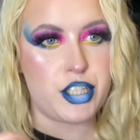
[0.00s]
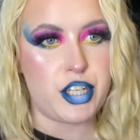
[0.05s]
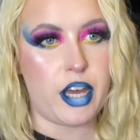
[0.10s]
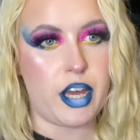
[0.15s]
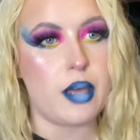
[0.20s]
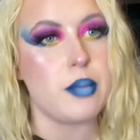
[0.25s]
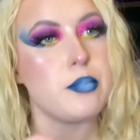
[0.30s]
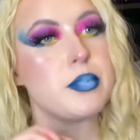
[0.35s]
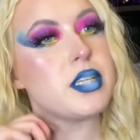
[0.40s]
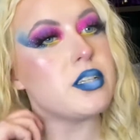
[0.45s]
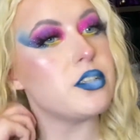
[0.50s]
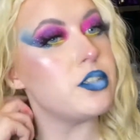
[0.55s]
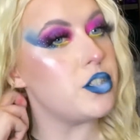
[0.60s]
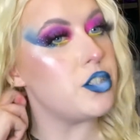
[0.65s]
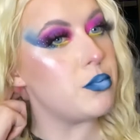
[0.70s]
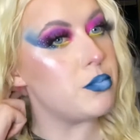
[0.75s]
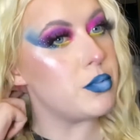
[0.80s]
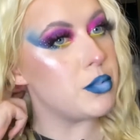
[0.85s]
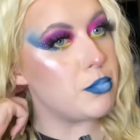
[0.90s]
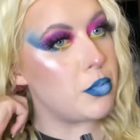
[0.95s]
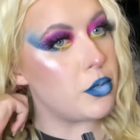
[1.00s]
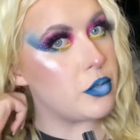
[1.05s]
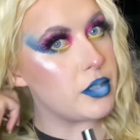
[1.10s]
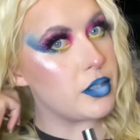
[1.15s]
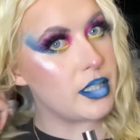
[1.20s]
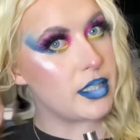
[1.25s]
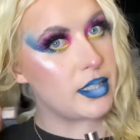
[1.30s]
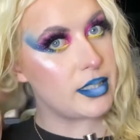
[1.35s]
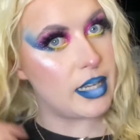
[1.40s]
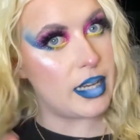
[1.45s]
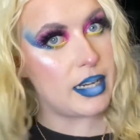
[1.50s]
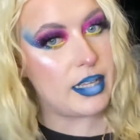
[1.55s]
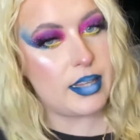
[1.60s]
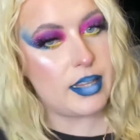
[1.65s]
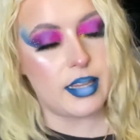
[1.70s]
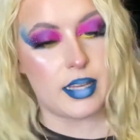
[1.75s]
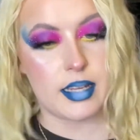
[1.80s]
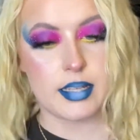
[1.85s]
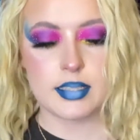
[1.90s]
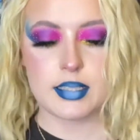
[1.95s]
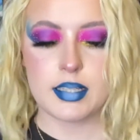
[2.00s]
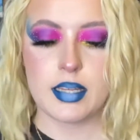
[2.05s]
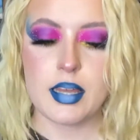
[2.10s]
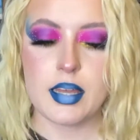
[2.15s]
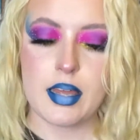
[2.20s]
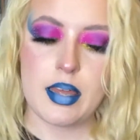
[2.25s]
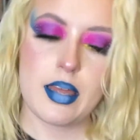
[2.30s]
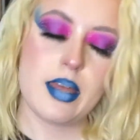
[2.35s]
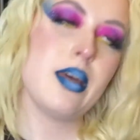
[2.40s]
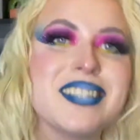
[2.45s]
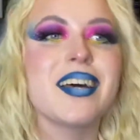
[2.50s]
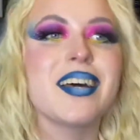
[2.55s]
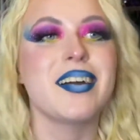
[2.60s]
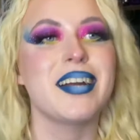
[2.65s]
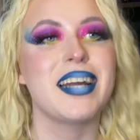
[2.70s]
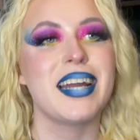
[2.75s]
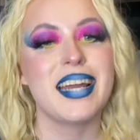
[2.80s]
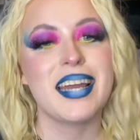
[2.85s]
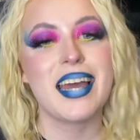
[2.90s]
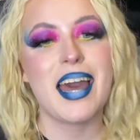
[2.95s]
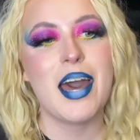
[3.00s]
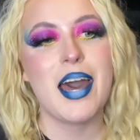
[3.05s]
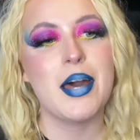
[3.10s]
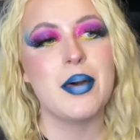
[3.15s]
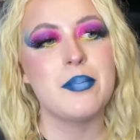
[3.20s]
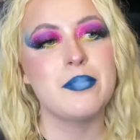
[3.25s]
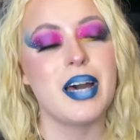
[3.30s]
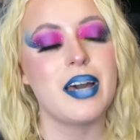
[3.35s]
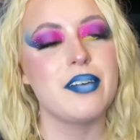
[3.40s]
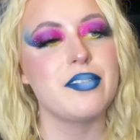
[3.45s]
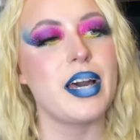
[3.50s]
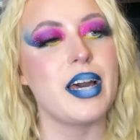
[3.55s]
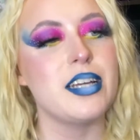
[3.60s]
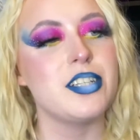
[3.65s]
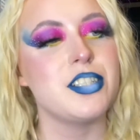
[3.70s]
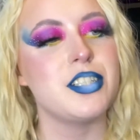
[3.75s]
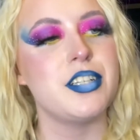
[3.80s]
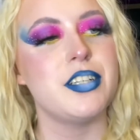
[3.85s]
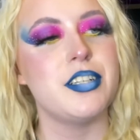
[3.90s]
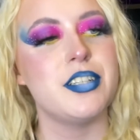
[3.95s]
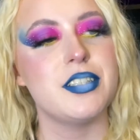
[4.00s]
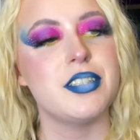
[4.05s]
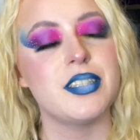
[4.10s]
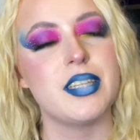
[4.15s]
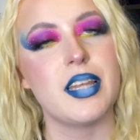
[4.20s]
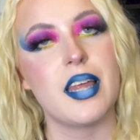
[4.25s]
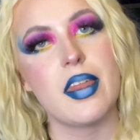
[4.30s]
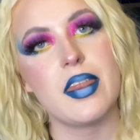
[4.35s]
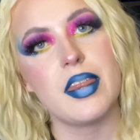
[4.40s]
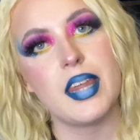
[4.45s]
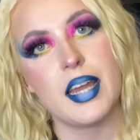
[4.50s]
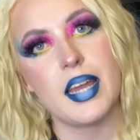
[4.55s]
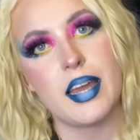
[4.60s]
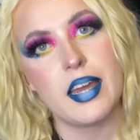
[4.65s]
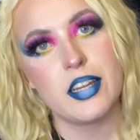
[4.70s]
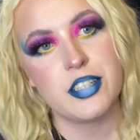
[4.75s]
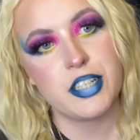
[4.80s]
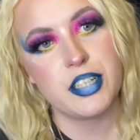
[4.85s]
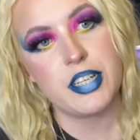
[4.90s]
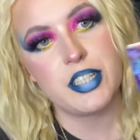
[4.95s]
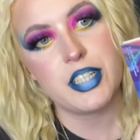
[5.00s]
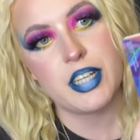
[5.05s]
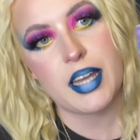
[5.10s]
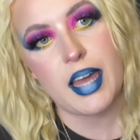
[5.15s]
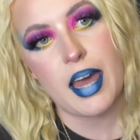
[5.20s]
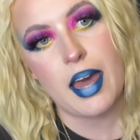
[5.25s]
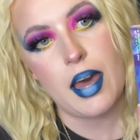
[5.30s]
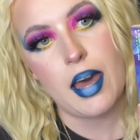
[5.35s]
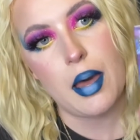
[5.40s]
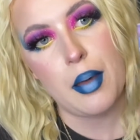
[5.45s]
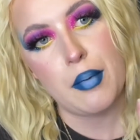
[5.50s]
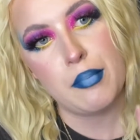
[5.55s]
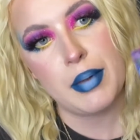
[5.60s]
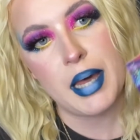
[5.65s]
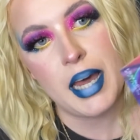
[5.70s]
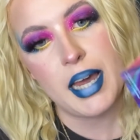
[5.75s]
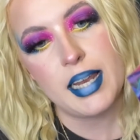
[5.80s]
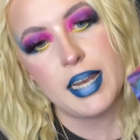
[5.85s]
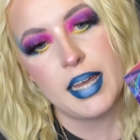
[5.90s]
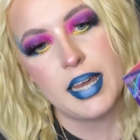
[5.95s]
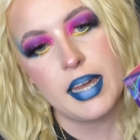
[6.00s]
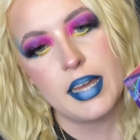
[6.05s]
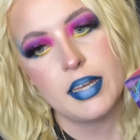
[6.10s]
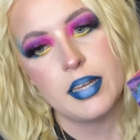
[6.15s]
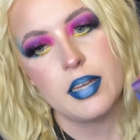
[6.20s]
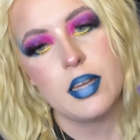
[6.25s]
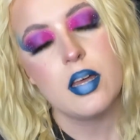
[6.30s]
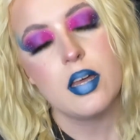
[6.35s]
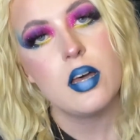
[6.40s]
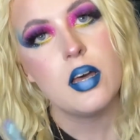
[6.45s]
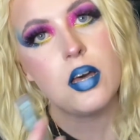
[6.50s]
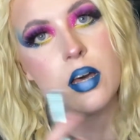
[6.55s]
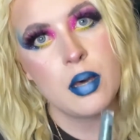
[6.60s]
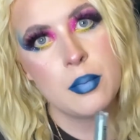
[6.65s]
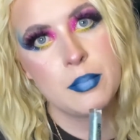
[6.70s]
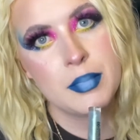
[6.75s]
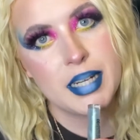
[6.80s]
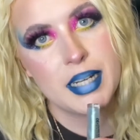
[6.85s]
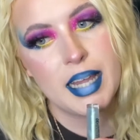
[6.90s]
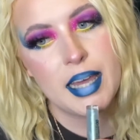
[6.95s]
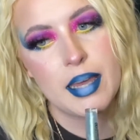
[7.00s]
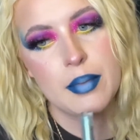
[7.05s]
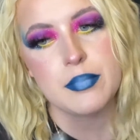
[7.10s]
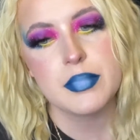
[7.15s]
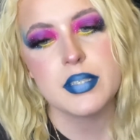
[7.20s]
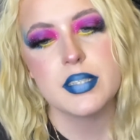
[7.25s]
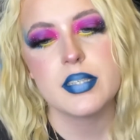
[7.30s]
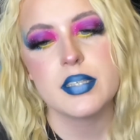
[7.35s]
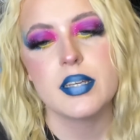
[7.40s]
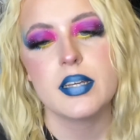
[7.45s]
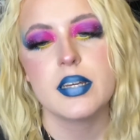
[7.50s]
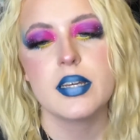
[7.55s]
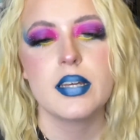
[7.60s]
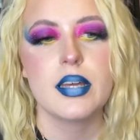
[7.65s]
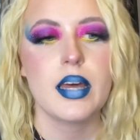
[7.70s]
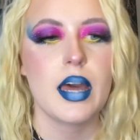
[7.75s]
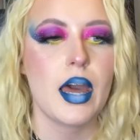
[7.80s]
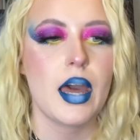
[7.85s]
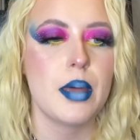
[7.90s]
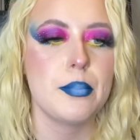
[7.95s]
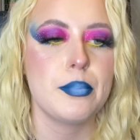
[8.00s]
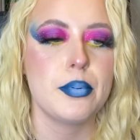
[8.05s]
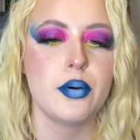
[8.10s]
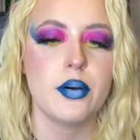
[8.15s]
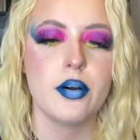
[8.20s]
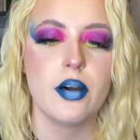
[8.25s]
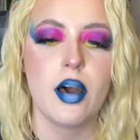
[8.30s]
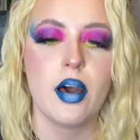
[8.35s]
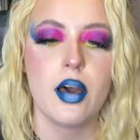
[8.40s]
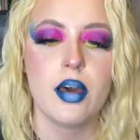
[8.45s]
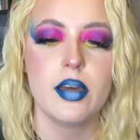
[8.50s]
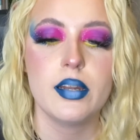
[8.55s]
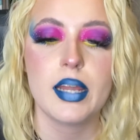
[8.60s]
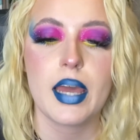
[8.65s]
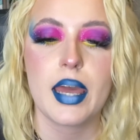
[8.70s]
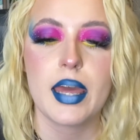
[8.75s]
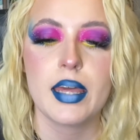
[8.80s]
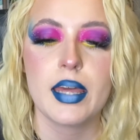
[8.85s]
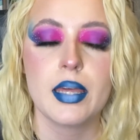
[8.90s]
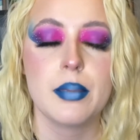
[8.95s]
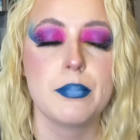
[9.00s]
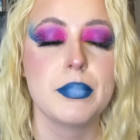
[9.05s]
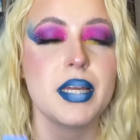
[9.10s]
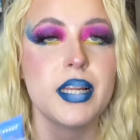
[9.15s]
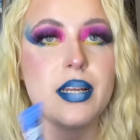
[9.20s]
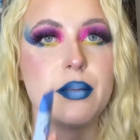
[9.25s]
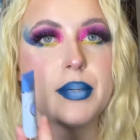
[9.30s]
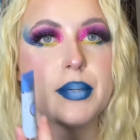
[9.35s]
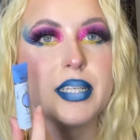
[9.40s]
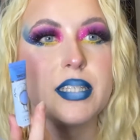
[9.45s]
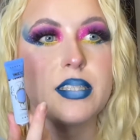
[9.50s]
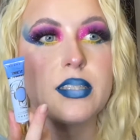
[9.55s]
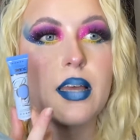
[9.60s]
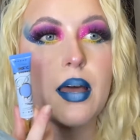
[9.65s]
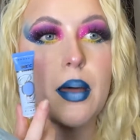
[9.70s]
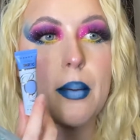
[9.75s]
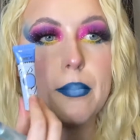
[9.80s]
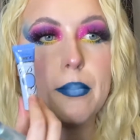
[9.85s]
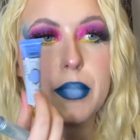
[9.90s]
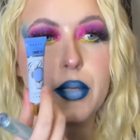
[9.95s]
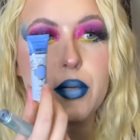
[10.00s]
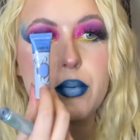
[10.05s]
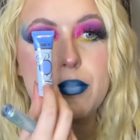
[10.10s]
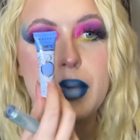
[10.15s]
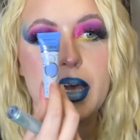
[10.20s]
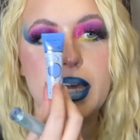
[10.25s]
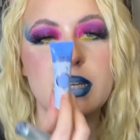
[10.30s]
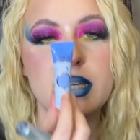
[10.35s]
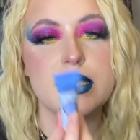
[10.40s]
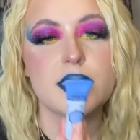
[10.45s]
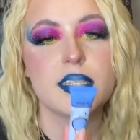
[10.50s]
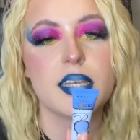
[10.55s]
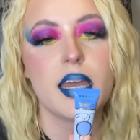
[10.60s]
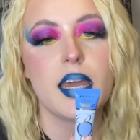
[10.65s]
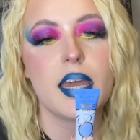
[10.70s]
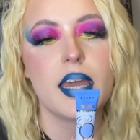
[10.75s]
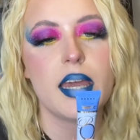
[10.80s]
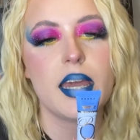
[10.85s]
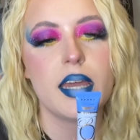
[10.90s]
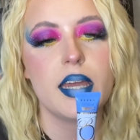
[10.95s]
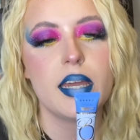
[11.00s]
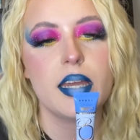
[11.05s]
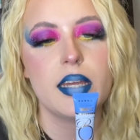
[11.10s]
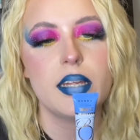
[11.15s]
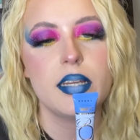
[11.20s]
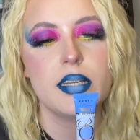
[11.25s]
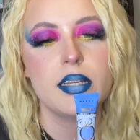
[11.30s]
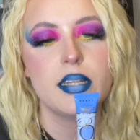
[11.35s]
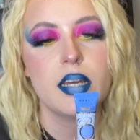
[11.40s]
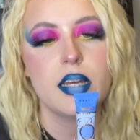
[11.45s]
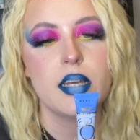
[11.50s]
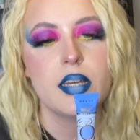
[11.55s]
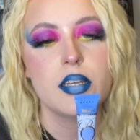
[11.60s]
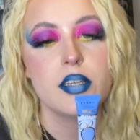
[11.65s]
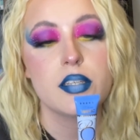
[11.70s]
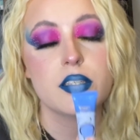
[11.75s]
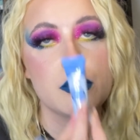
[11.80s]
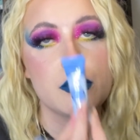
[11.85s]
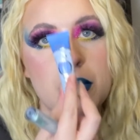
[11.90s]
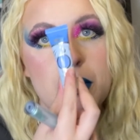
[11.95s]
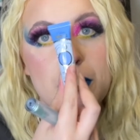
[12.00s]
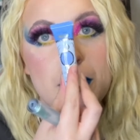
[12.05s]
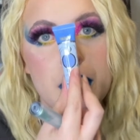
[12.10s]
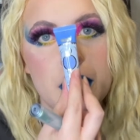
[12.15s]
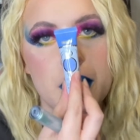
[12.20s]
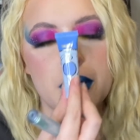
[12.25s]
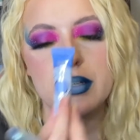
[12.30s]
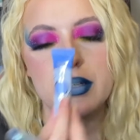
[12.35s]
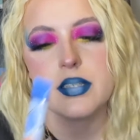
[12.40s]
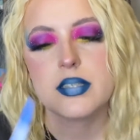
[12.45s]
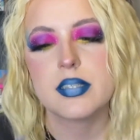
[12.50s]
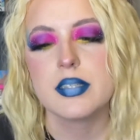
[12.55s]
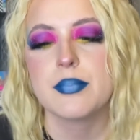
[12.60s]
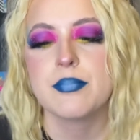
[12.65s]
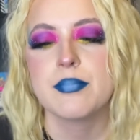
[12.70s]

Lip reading: her because she was boring as anything. Sorry. I've actually used the Cheshire Cat palette on my lips. I put on a P. Louise blue base in Summer Blues,